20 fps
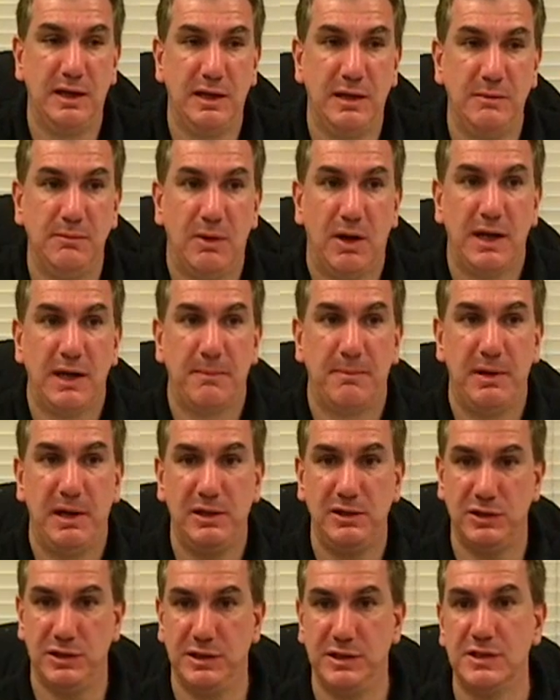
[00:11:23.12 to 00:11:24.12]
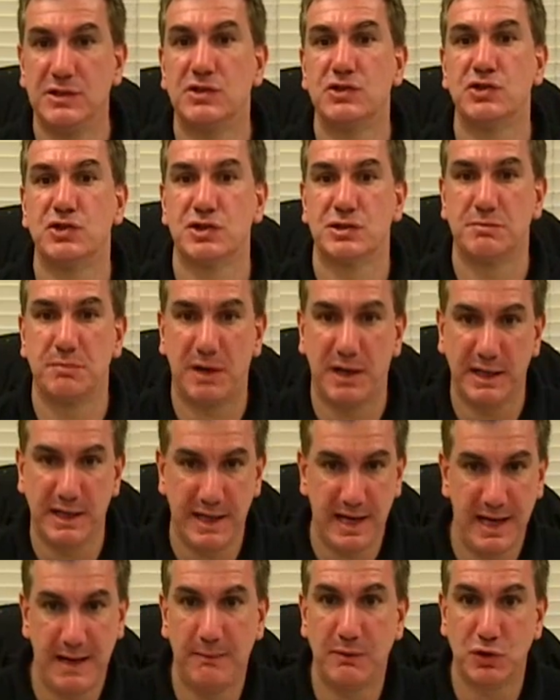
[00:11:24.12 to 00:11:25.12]
in my opinion, this is just my
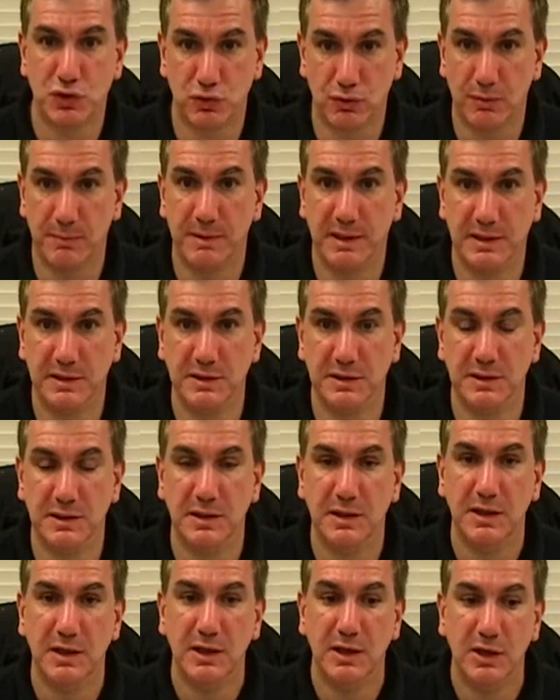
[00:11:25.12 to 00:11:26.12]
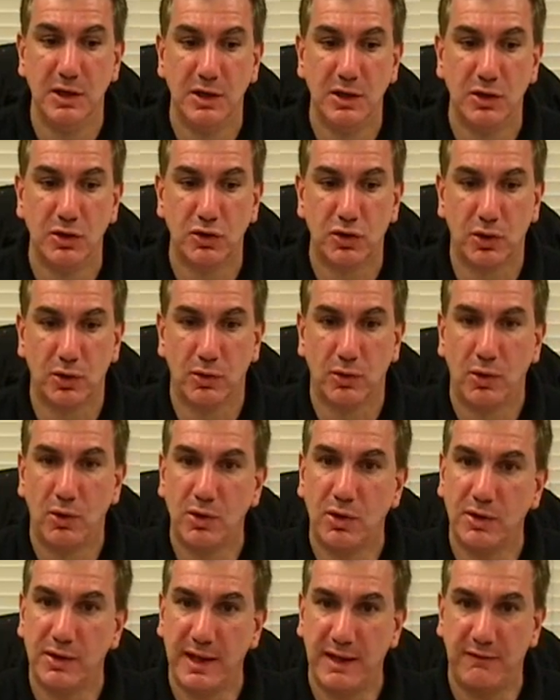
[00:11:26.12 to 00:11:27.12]
amateur opinion, the
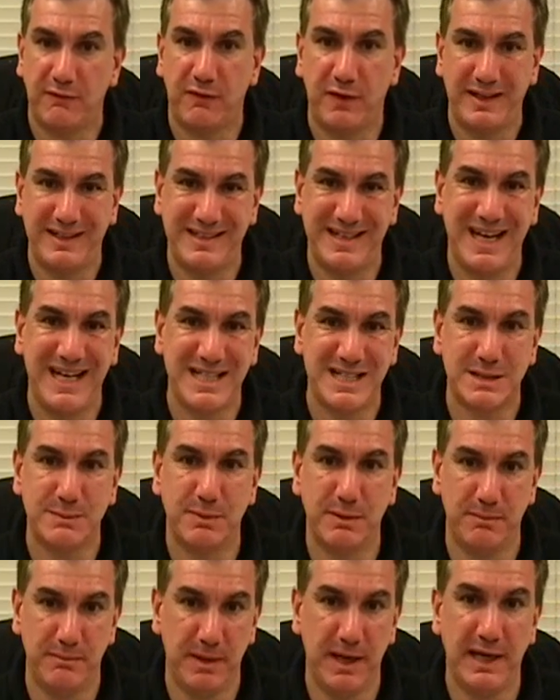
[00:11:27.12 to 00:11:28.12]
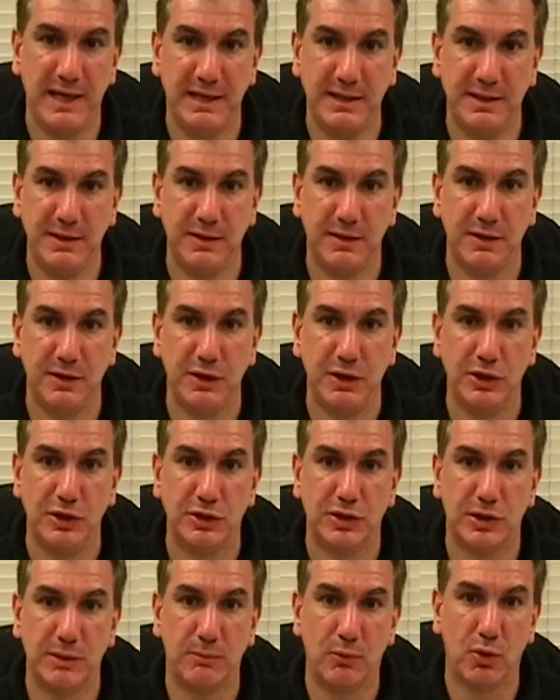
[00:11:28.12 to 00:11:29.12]
longer that fight takes to be made,
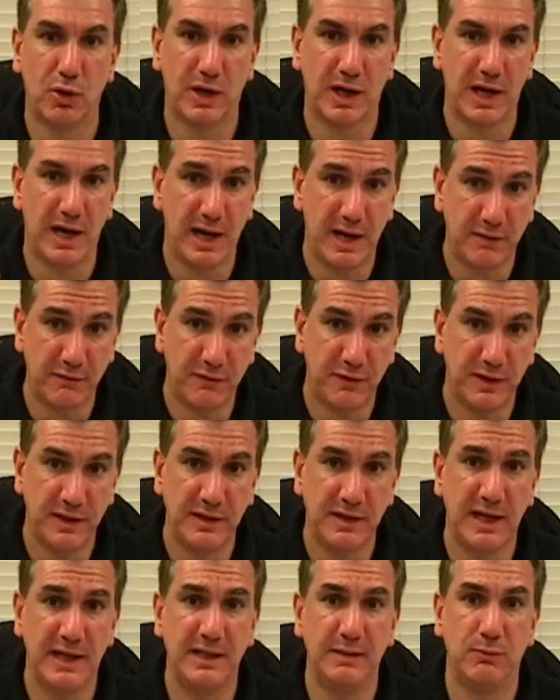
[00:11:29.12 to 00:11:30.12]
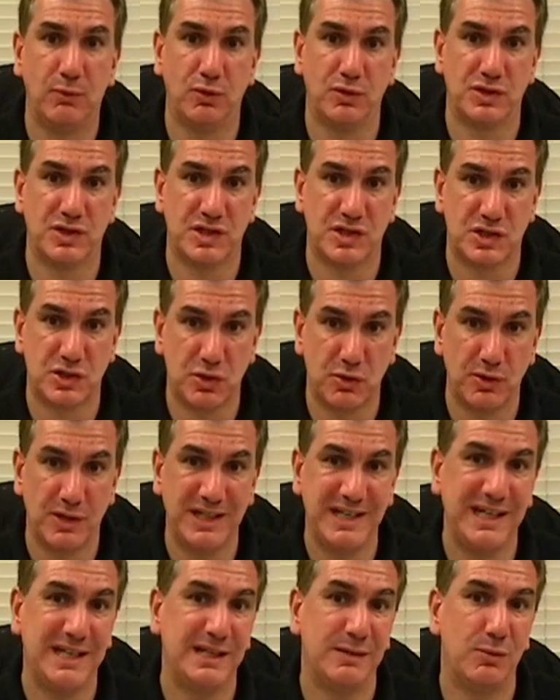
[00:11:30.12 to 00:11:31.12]
the more confident and the more
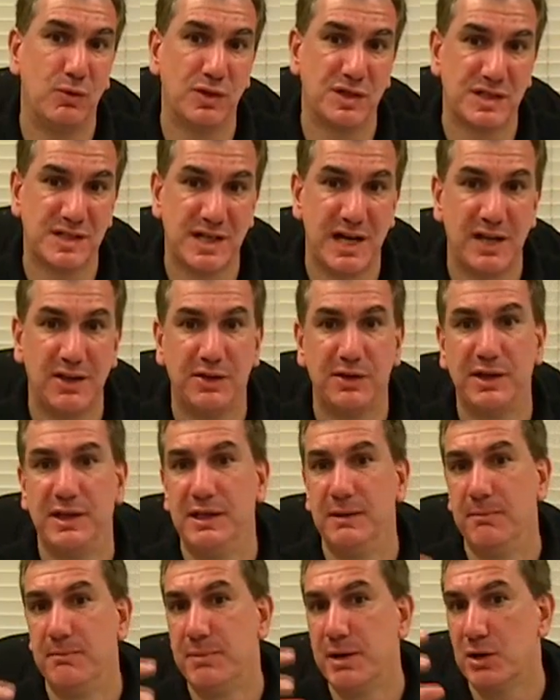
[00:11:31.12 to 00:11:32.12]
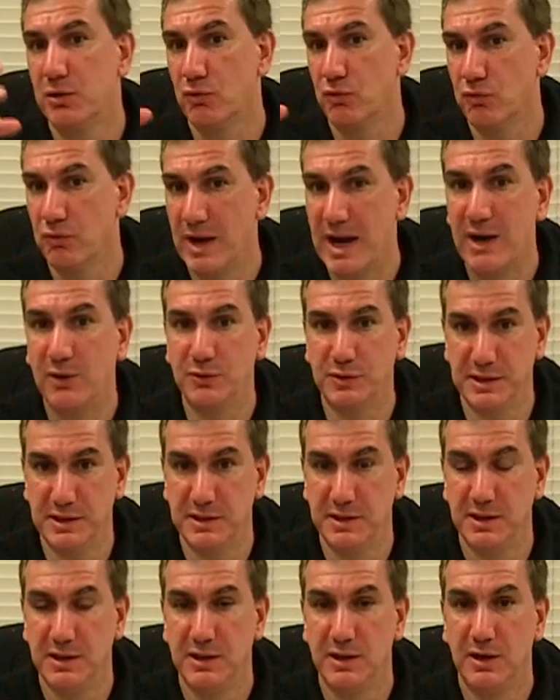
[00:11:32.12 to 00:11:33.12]
sturdy and the more solid and the better
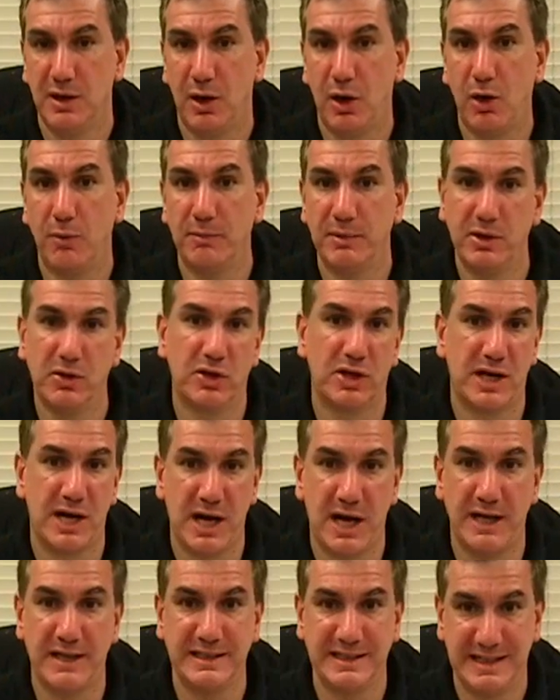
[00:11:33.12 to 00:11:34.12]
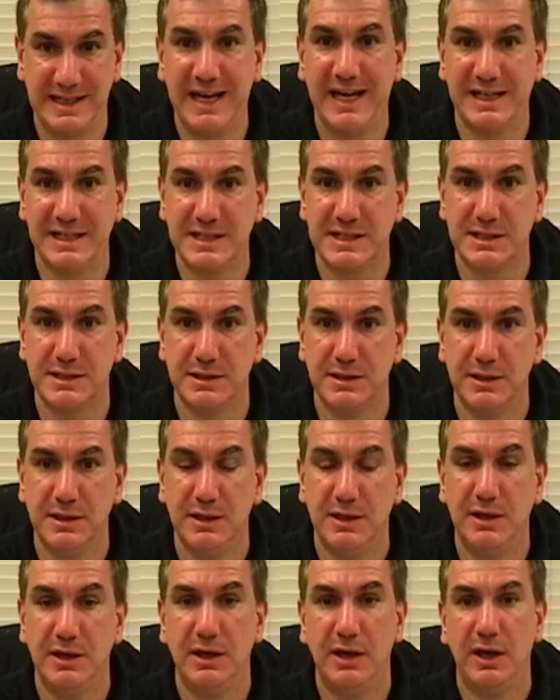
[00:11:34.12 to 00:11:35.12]
rounded Amir Khan gets.
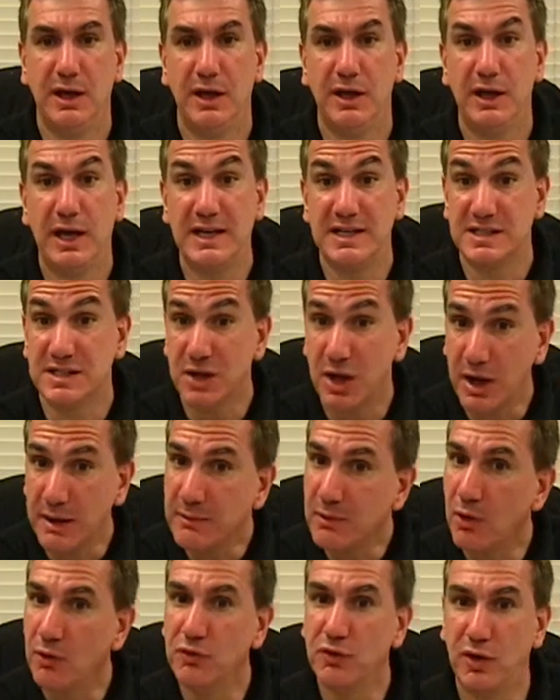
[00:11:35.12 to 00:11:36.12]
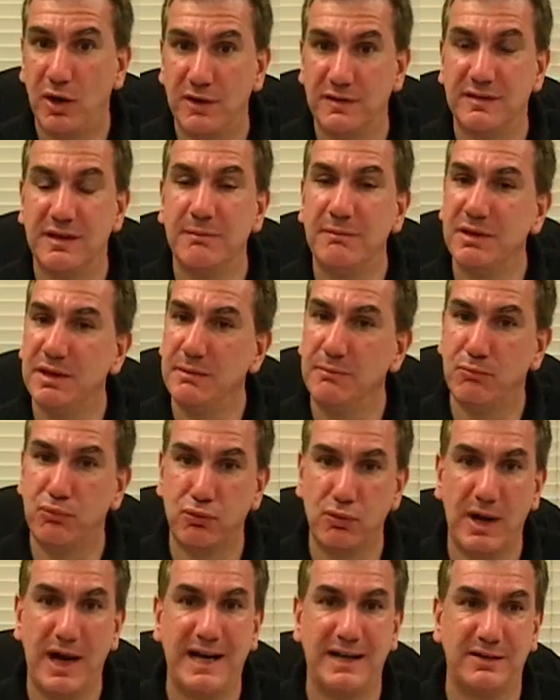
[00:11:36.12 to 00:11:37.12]
As time goes on, Timothy
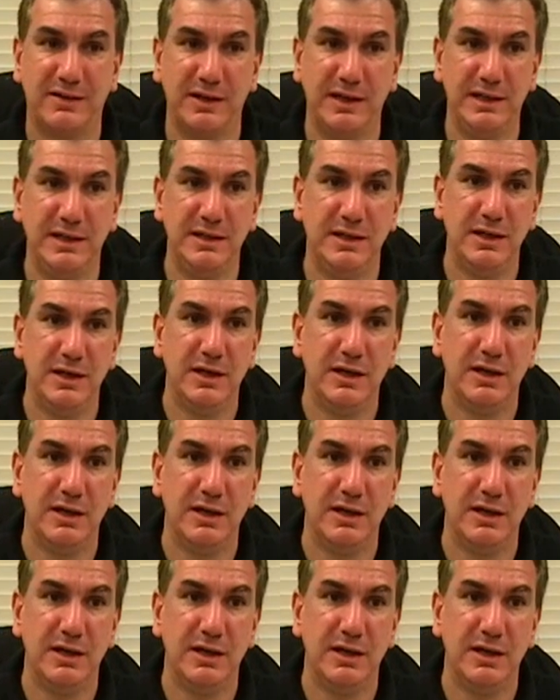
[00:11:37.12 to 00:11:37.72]
Bradley